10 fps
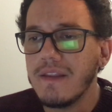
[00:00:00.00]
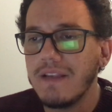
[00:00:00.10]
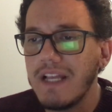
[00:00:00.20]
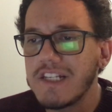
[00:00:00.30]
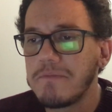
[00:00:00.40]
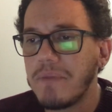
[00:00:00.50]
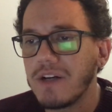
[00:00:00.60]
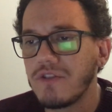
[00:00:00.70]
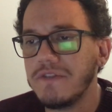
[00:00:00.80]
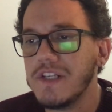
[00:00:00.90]
The last
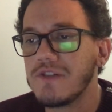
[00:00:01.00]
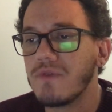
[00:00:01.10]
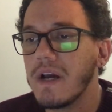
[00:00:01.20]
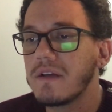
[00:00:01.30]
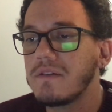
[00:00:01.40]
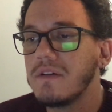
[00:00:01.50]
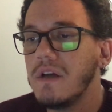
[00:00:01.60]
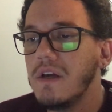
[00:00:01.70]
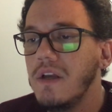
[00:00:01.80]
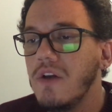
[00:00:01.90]
part of this tract
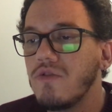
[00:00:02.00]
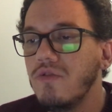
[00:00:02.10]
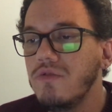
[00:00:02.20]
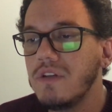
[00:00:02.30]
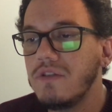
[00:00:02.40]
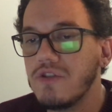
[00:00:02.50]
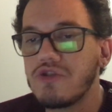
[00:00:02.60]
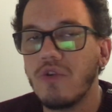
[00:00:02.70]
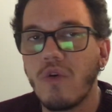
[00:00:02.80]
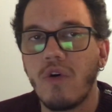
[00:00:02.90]
included the
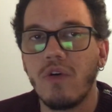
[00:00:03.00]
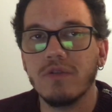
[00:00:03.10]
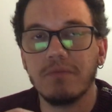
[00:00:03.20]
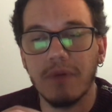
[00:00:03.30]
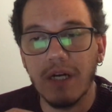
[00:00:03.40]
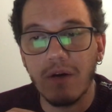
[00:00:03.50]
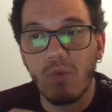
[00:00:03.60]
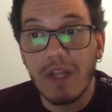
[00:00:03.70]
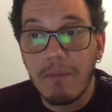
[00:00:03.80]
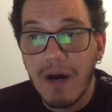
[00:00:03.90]
so-called
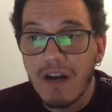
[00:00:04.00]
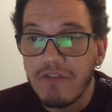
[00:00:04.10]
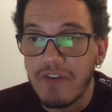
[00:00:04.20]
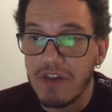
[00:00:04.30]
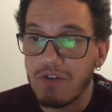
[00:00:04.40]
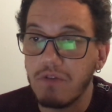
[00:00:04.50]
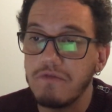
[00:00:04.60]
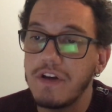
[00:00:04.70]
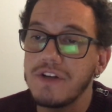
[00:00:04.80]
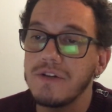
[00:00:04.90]
Guanabara Faith
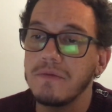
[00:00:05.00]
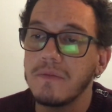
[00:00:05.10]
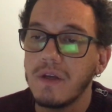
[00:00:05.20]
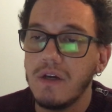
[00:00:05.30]
Confession,